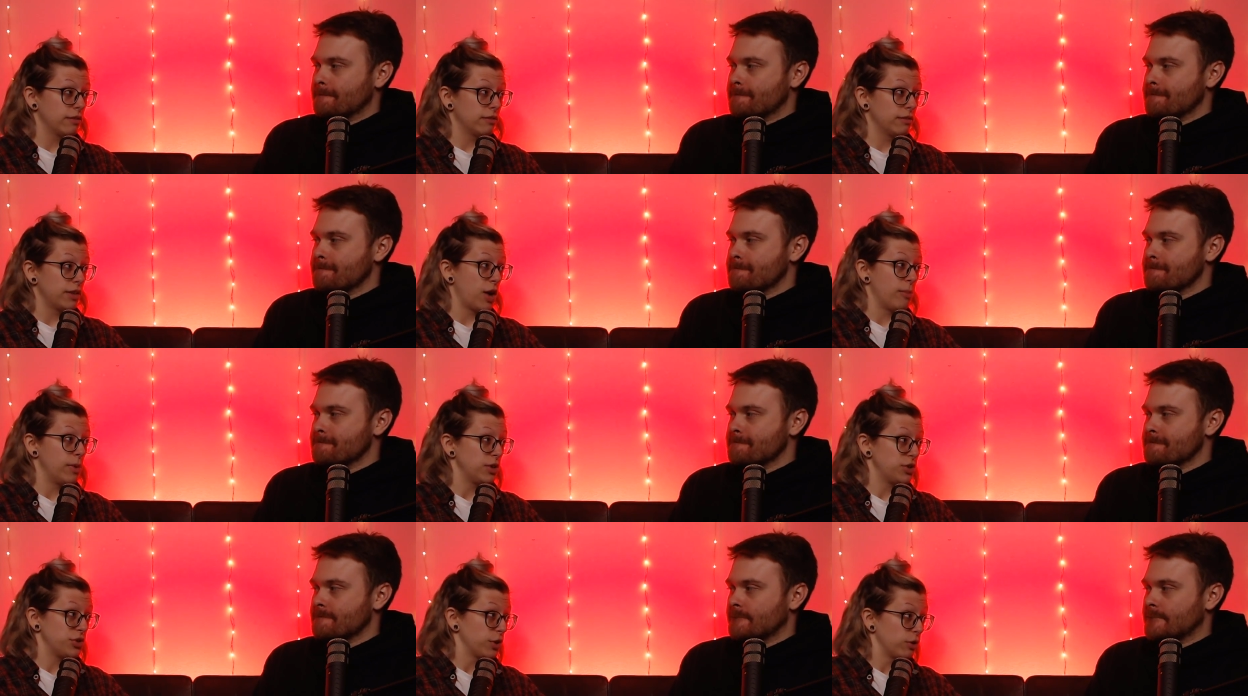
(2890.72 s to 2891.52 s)
Speaker 1: how
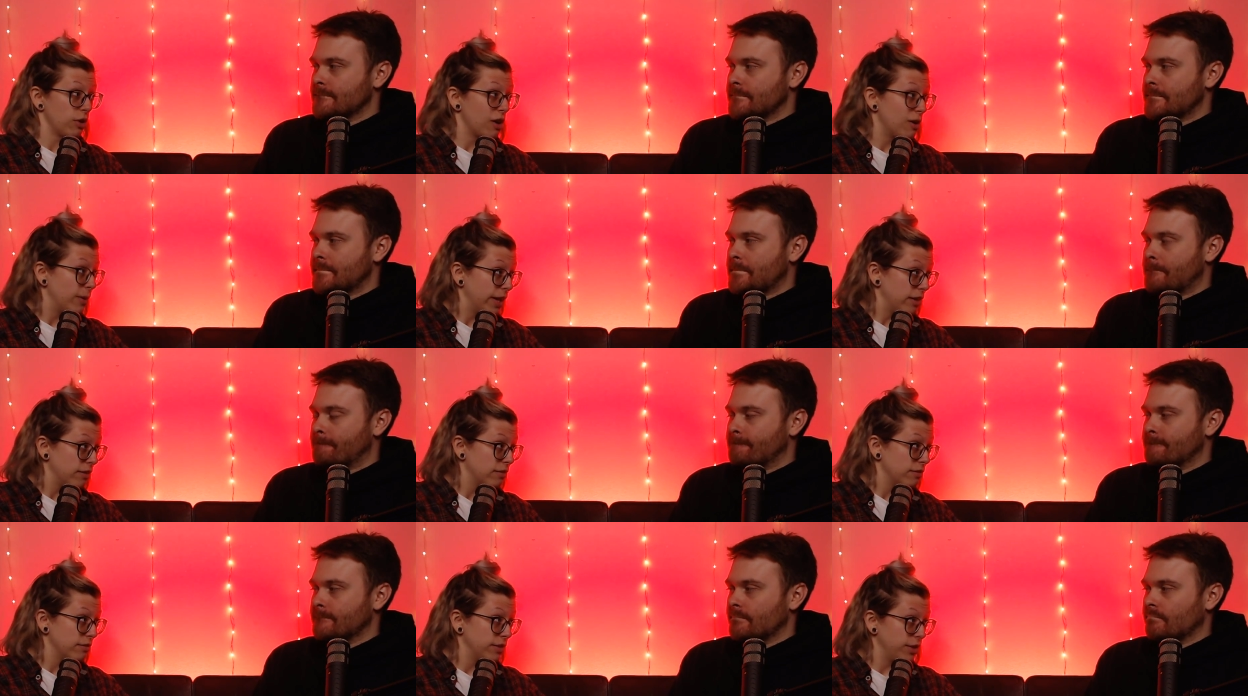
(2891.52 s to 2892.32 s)
much they're growing,
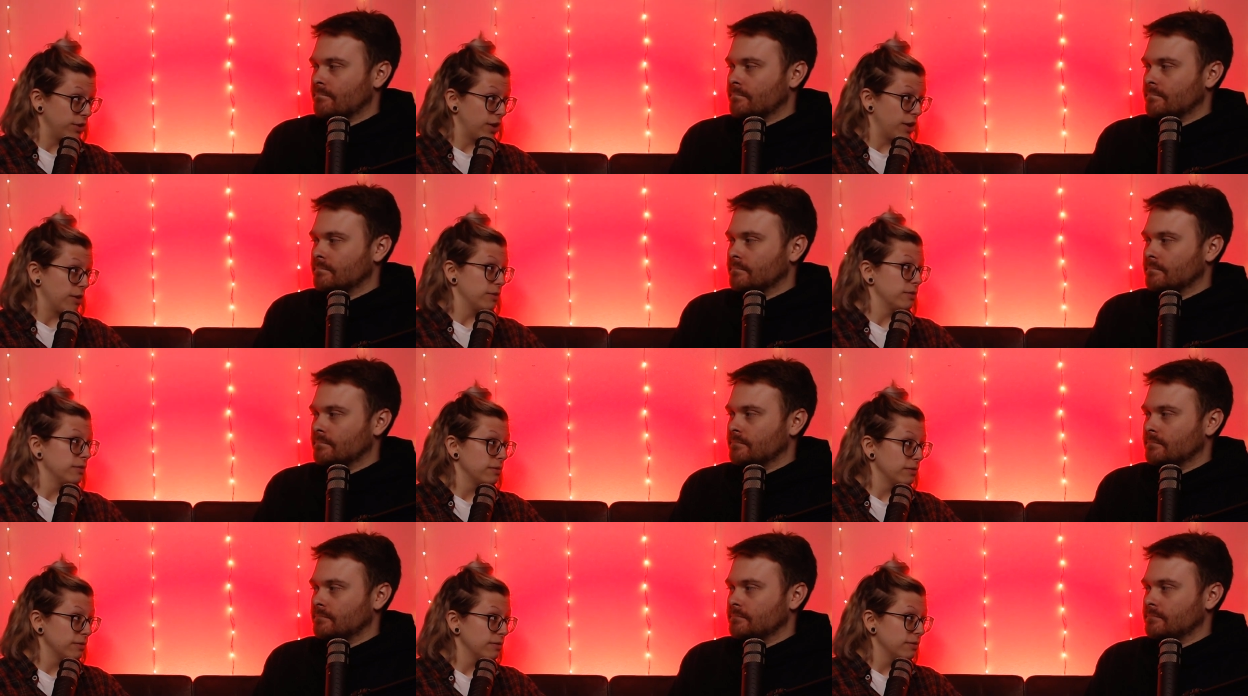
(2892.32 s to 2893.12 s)
you know?
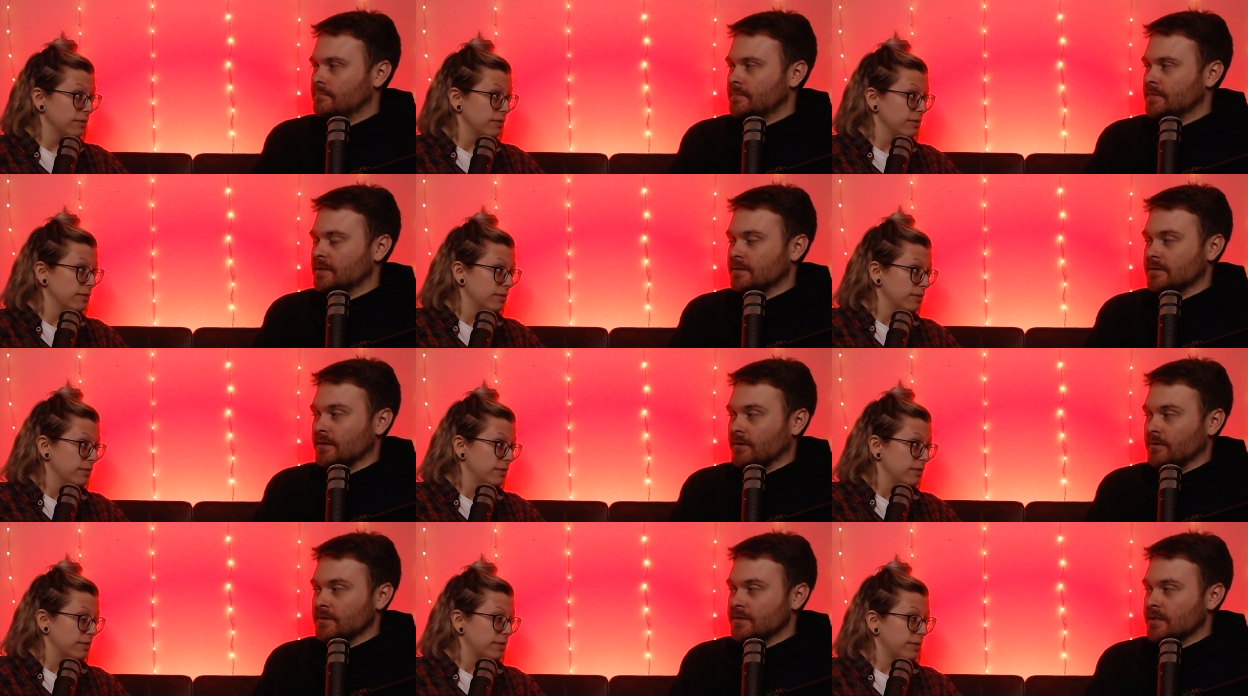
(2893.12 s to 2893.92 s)
Speaker 2: Because
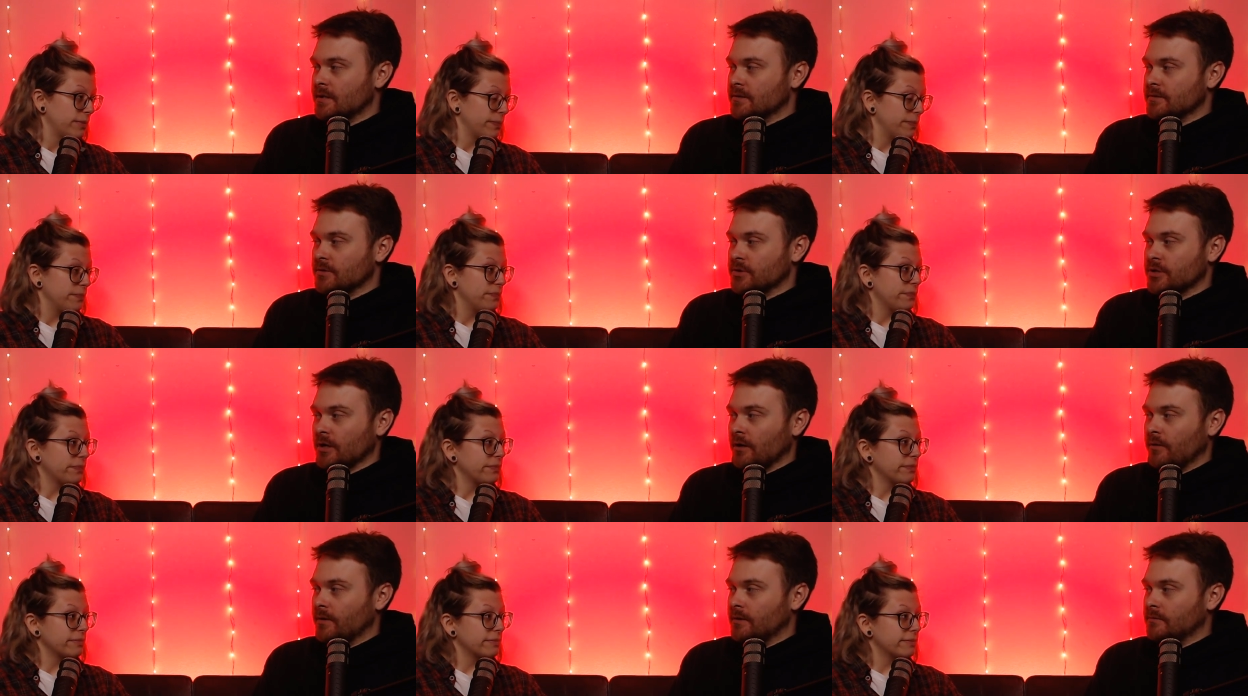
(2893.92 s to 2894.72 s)
all the signs are
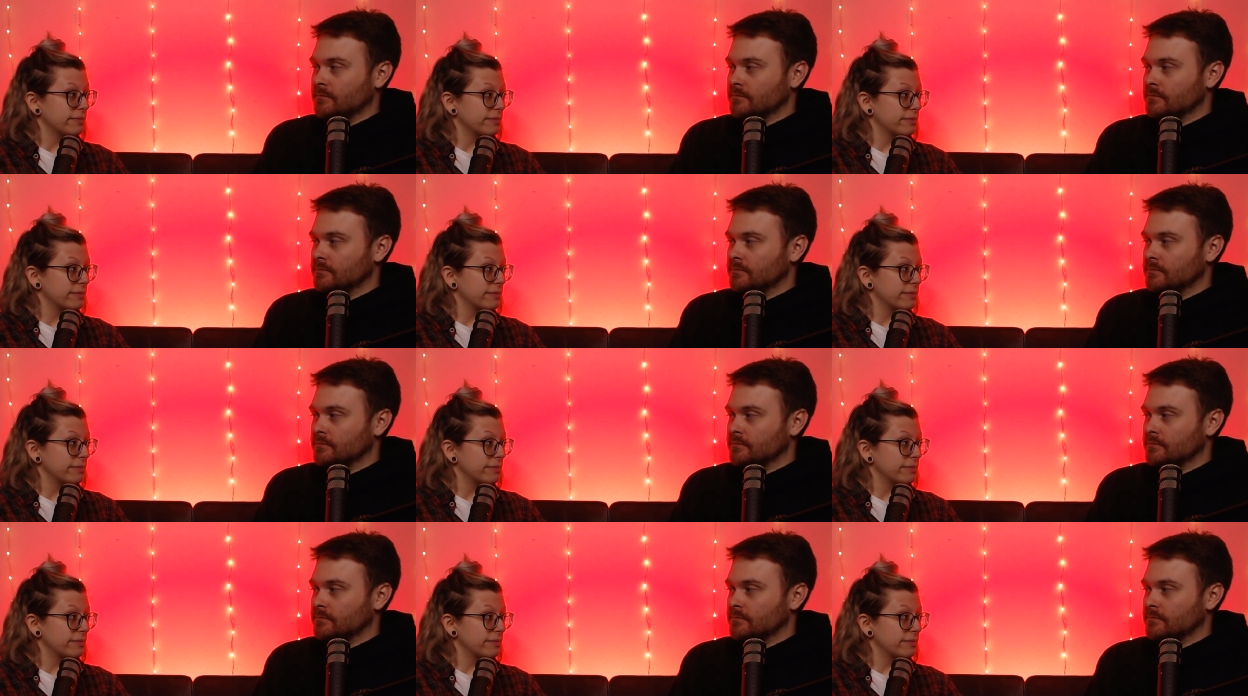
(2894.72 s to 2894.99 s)
showing